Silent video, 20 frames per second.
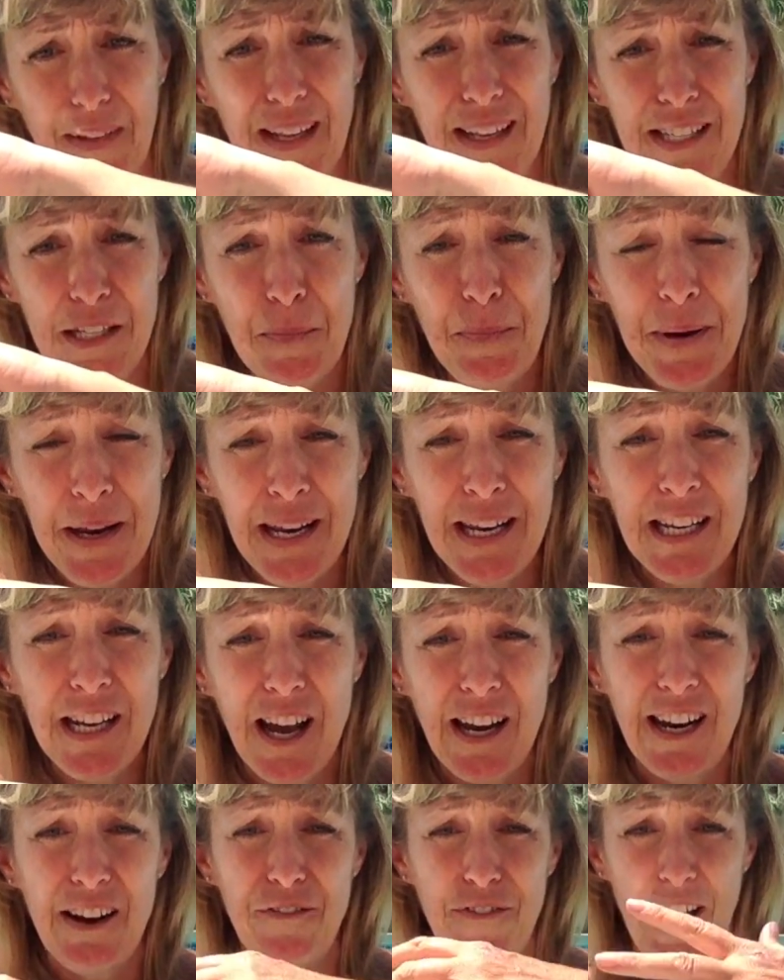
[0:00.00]
Depending
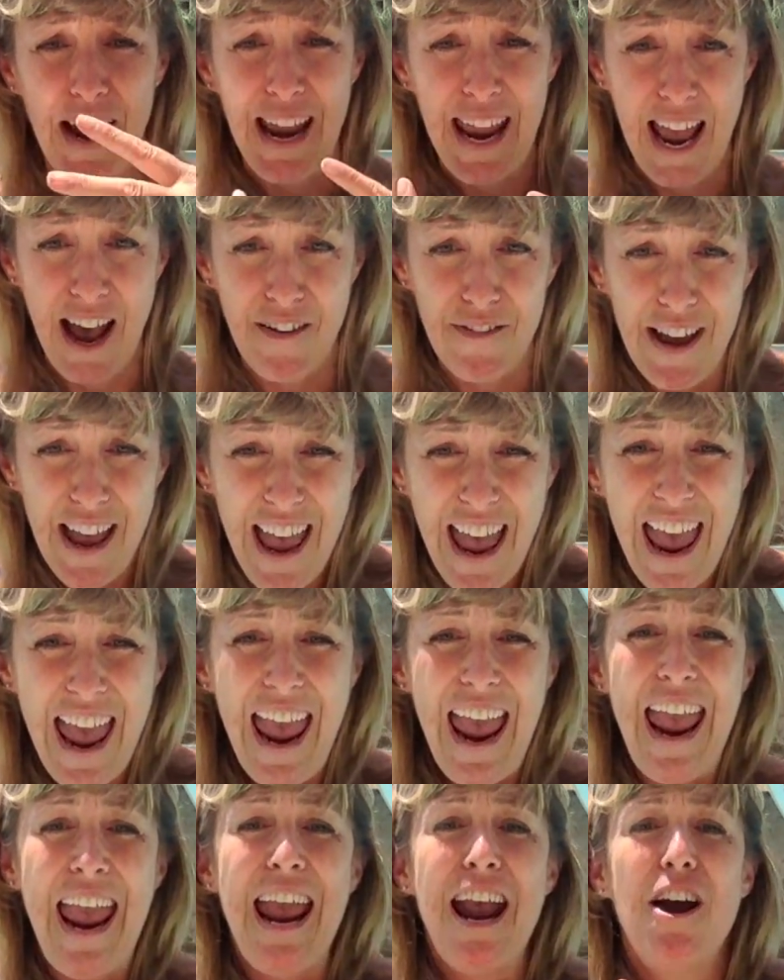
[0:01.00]
on if I have
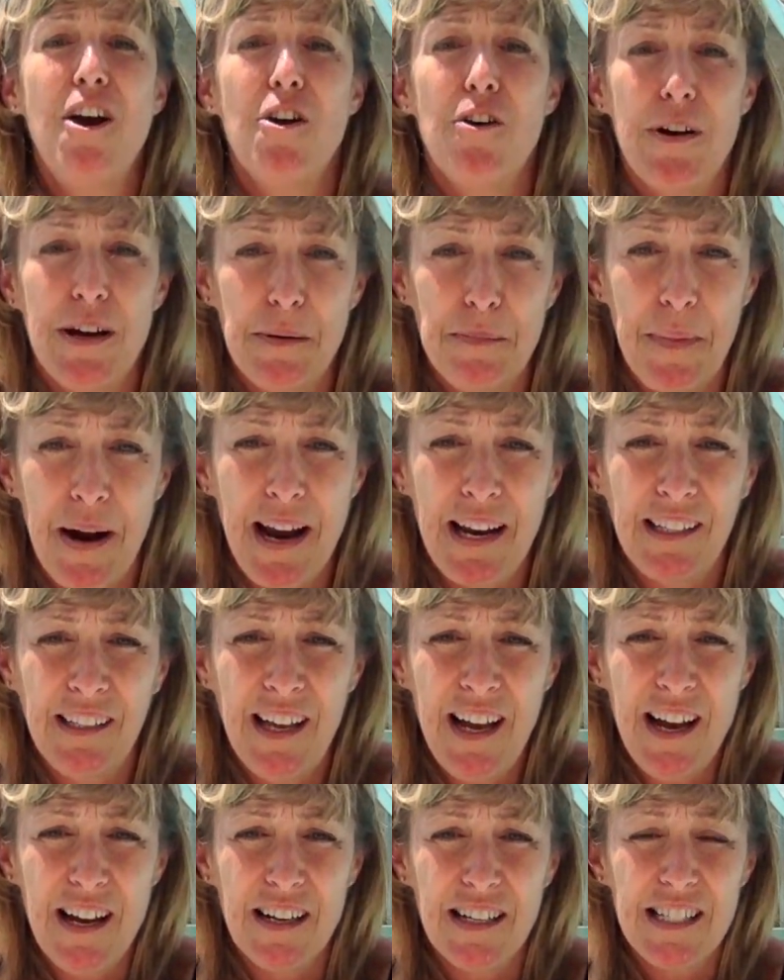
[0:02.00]
air in my
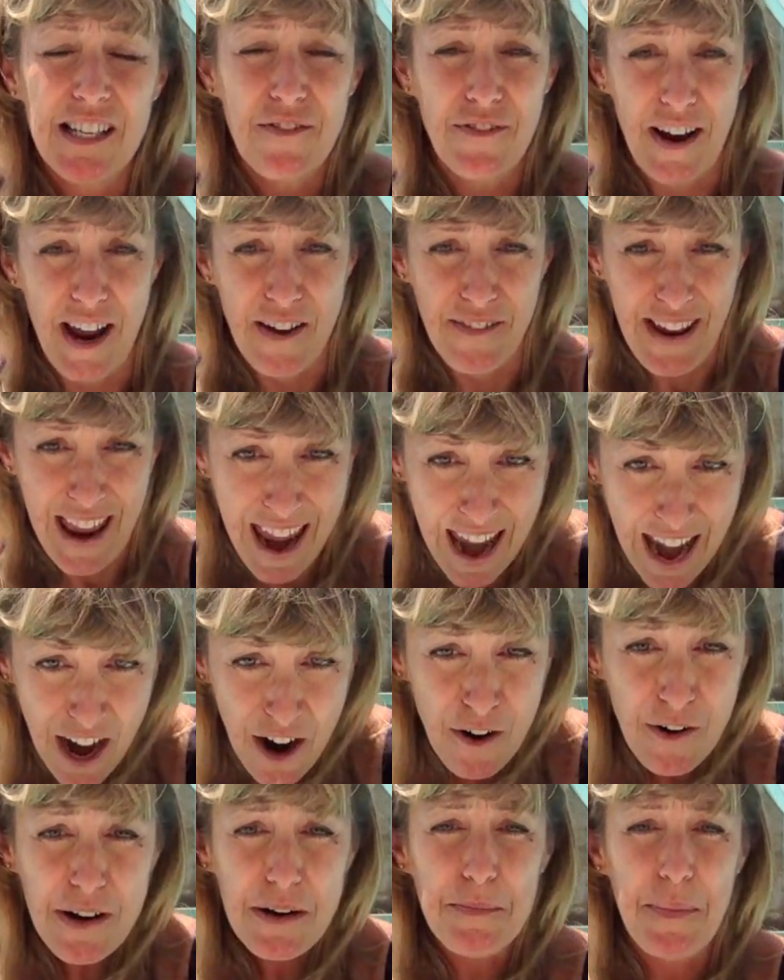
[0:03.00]
lungs, if I have
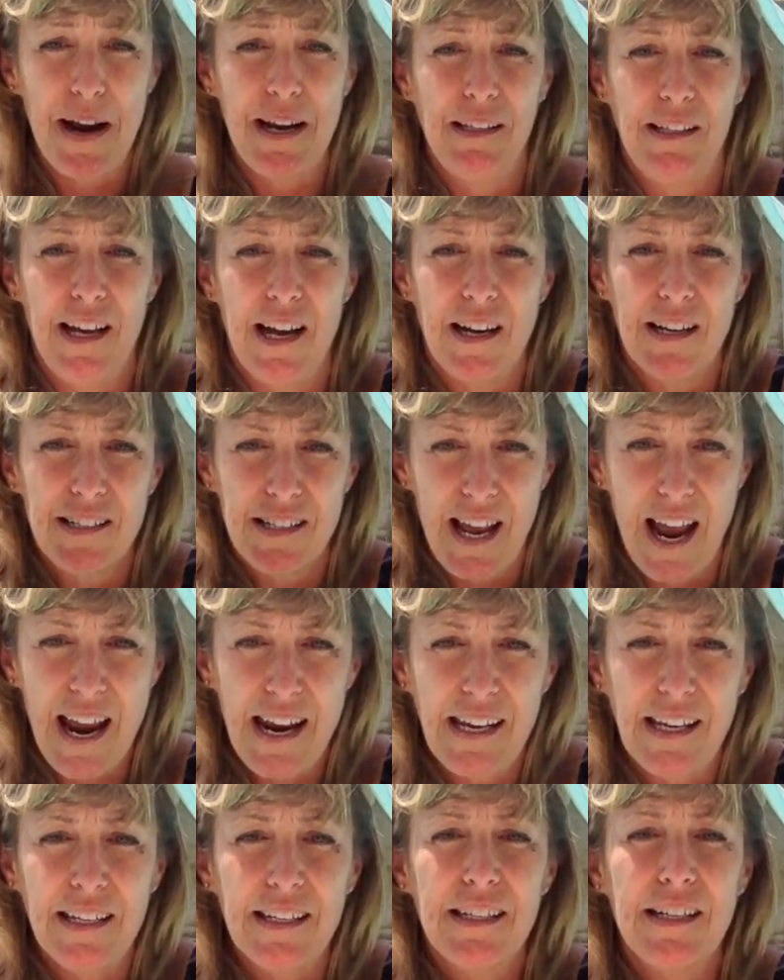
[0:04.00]
air in my lungs, I
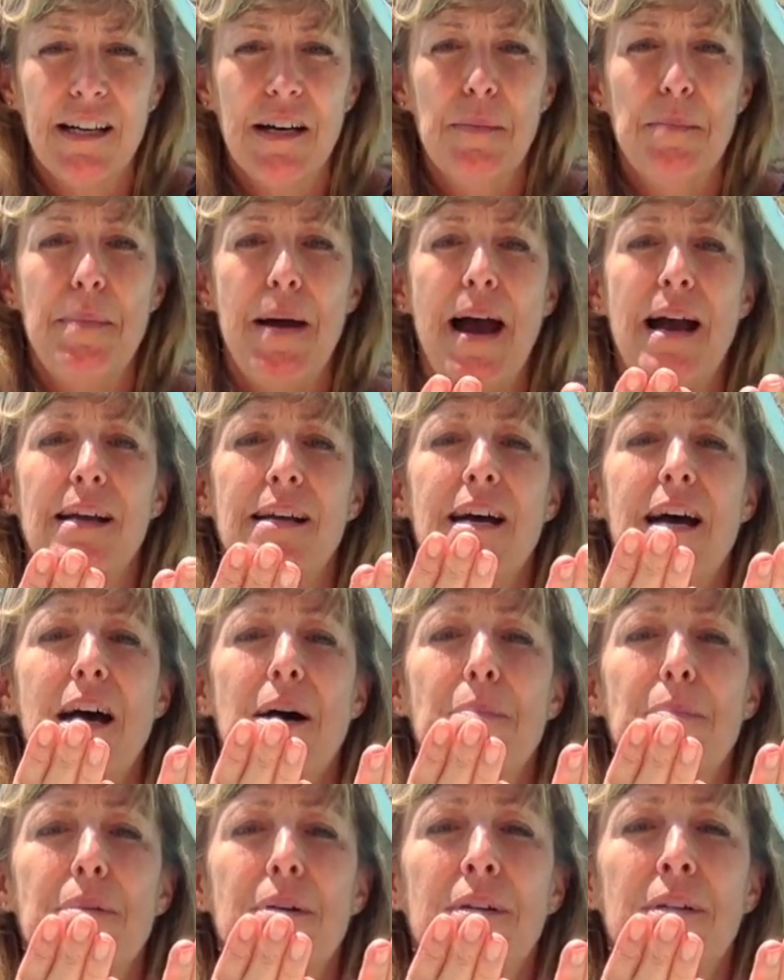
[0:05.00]
can come back
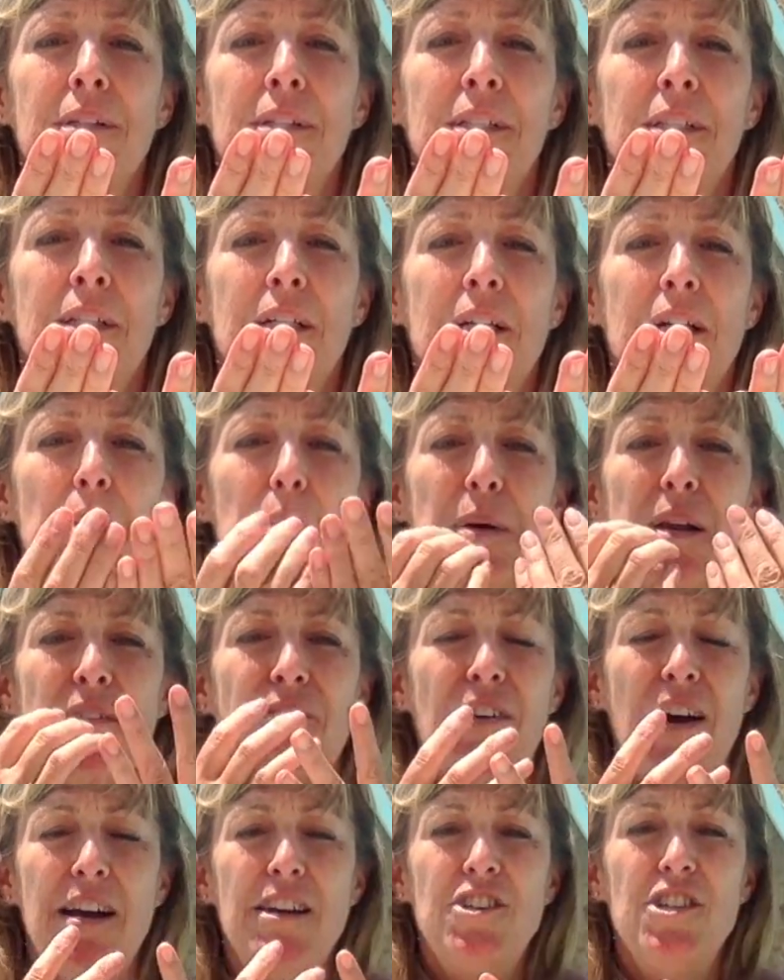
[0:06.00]
up. But
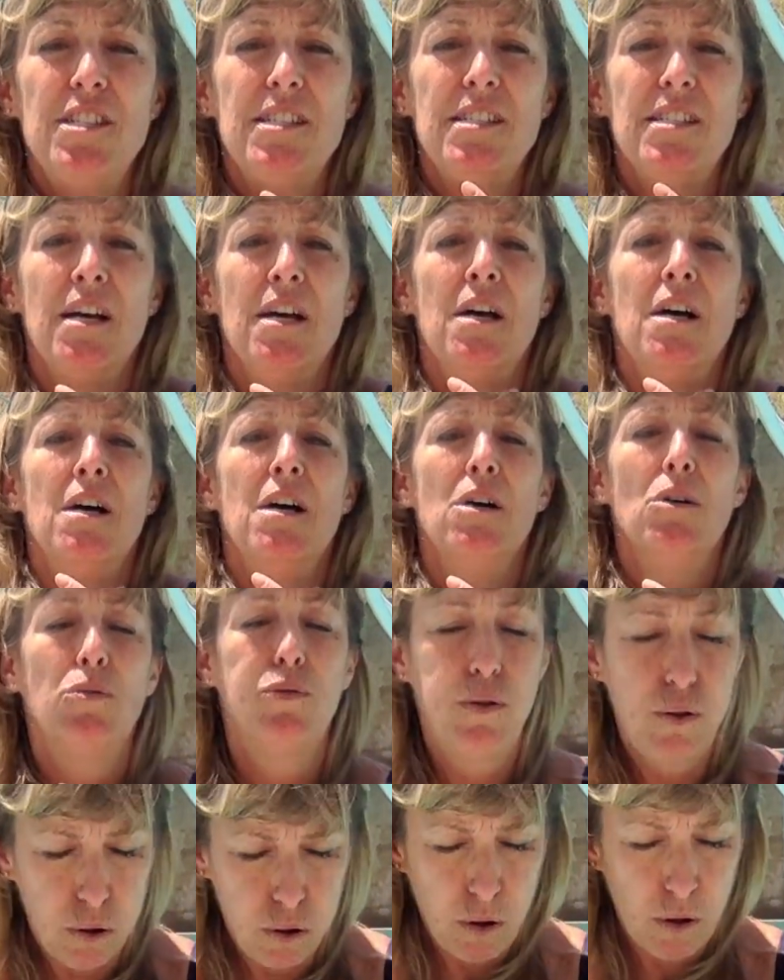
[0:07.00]
if I just
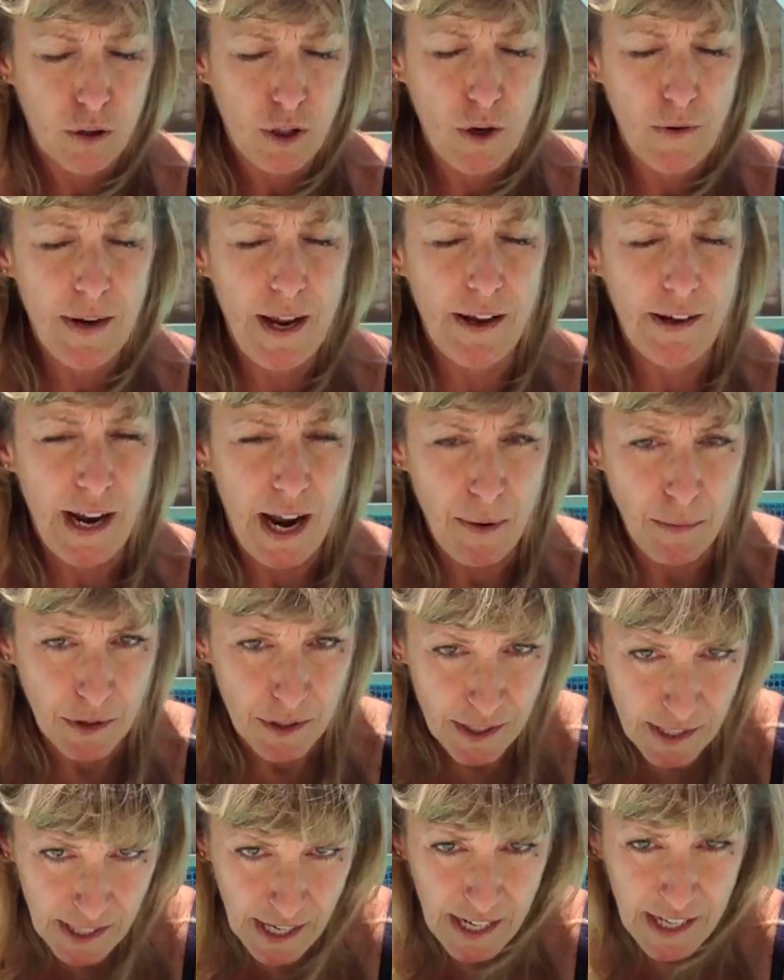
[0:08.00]
go down, I will
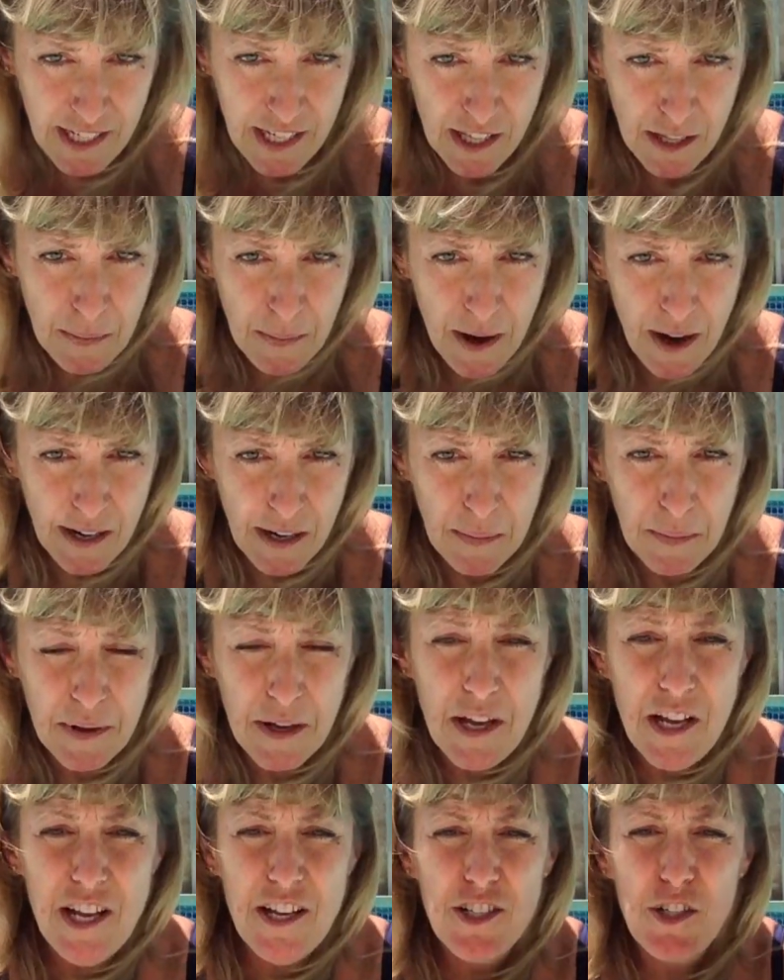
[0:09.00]
sink to the bottom.
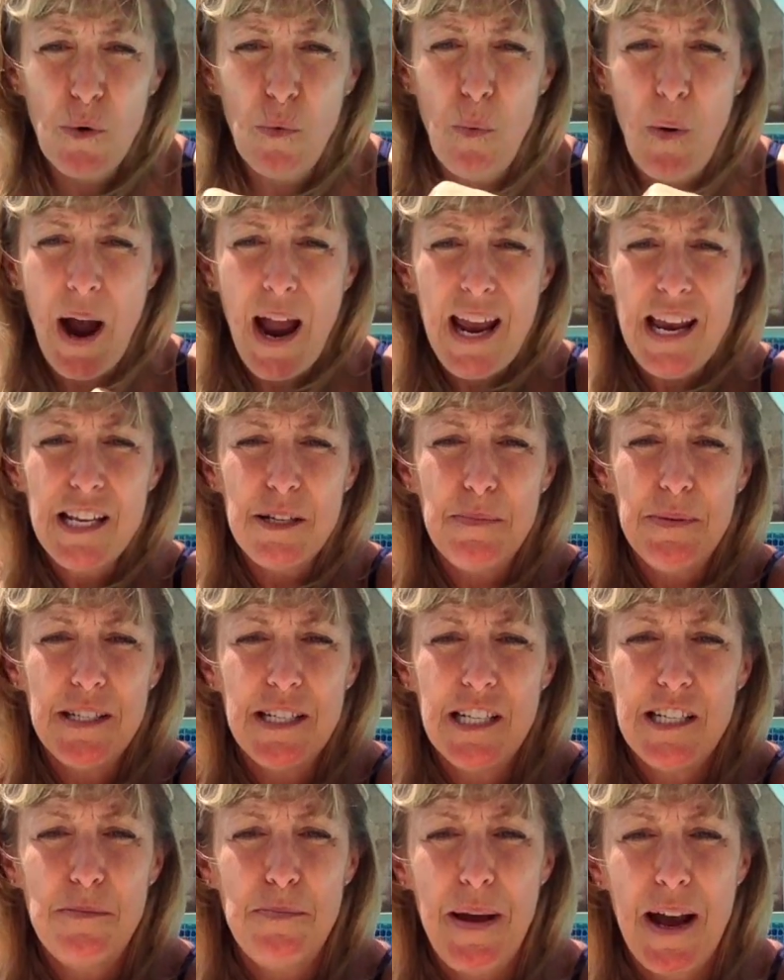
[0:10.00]
So why is
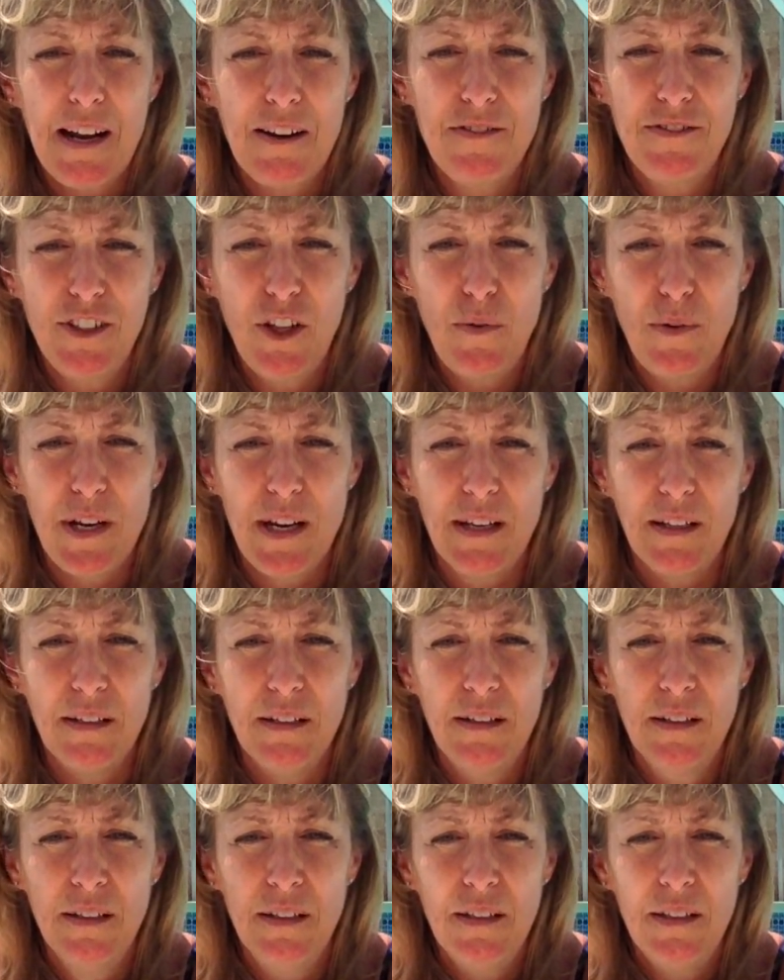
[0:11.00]
Mrs. Peck floating
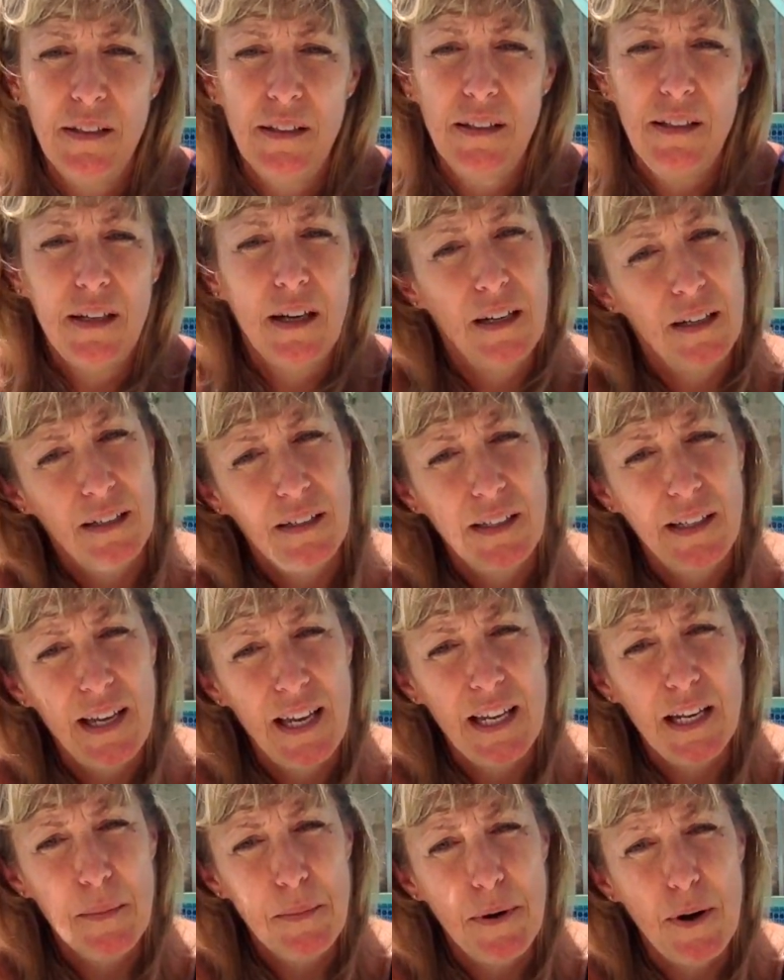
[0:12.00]

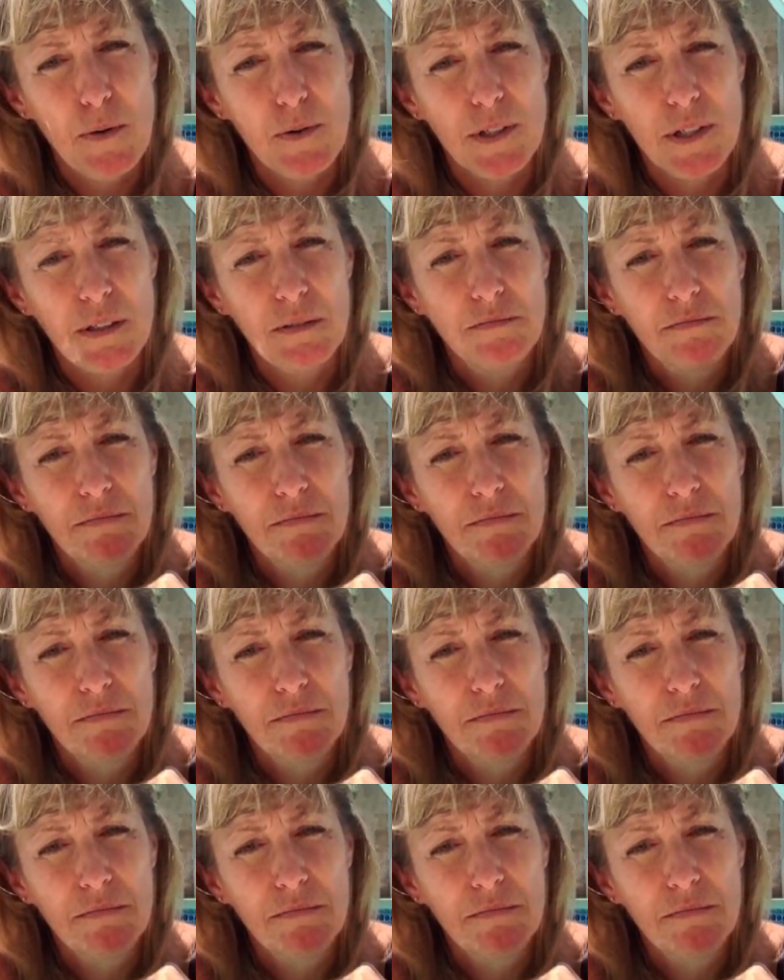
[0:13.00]
in a boat?